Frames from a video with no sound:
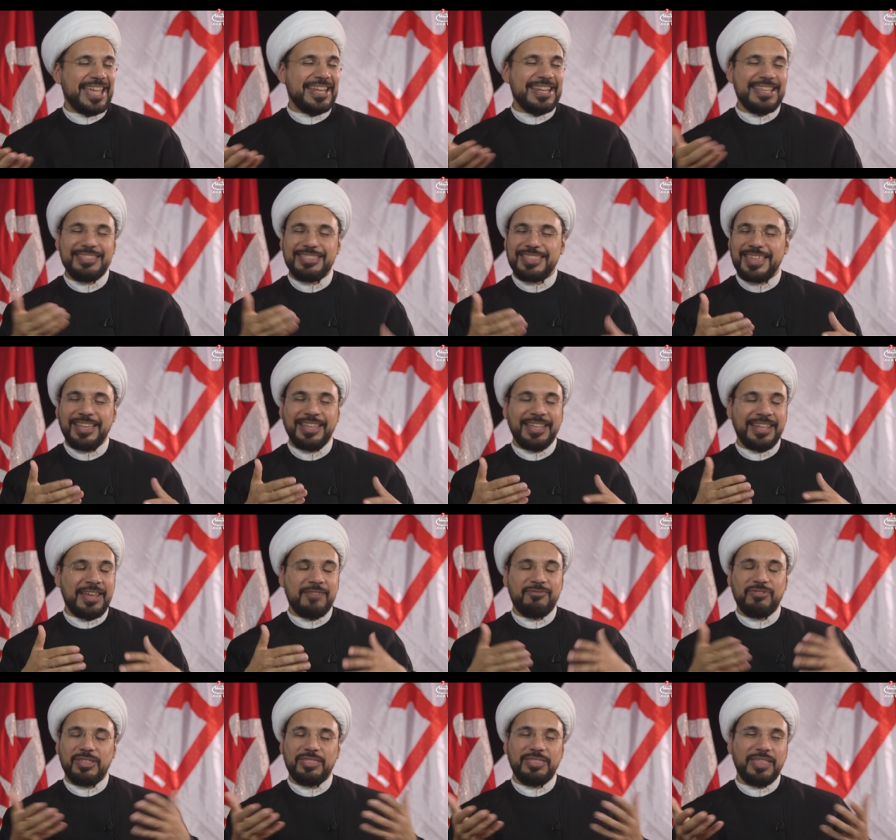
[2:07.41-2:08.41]
anything and
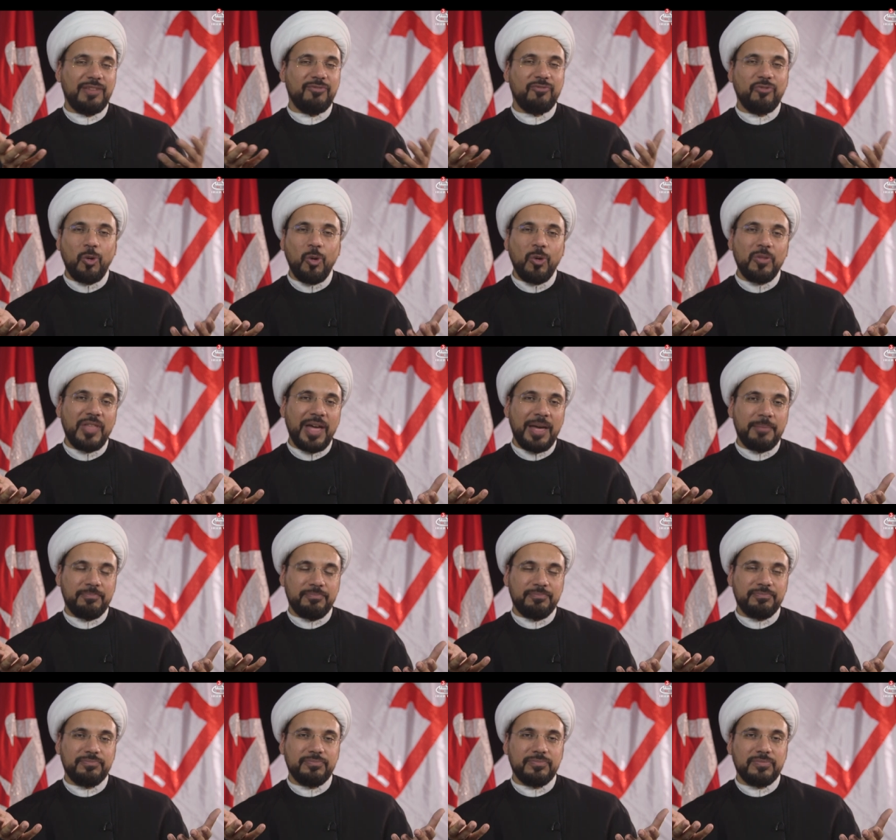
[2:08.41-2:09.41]
everything for them,
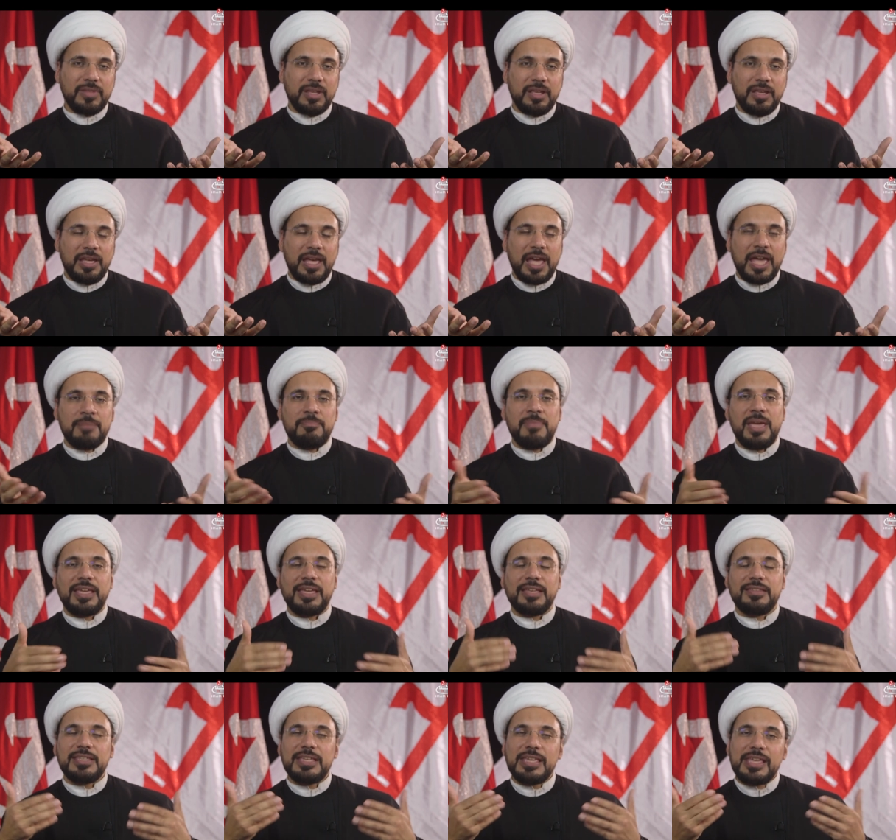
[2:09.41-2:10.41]
and
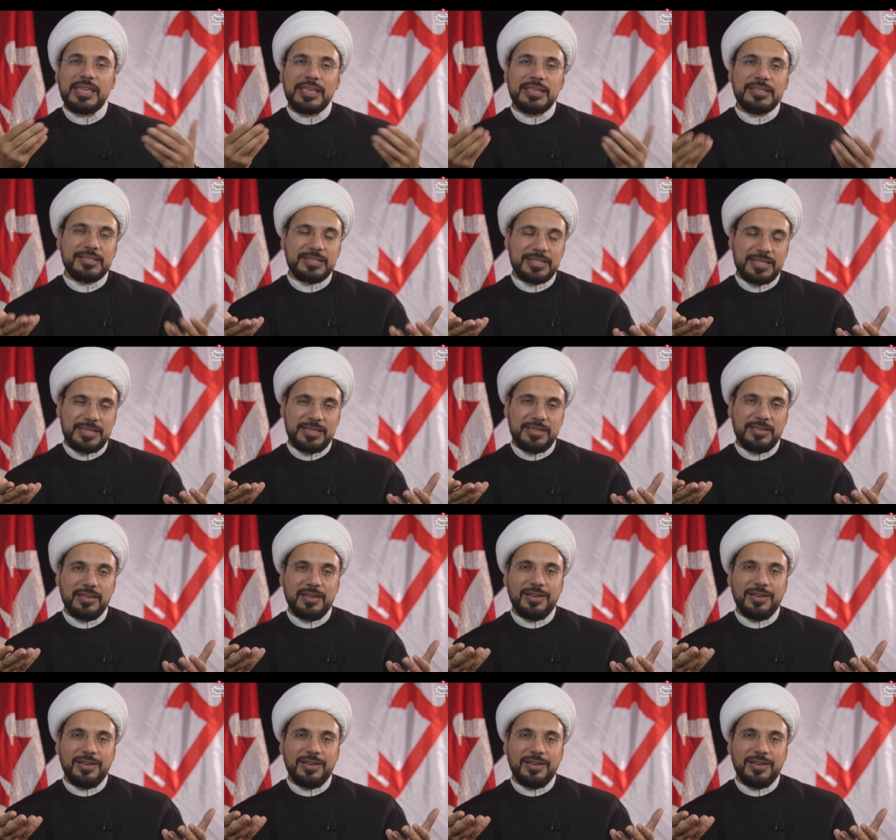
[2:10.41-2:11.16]
make it easy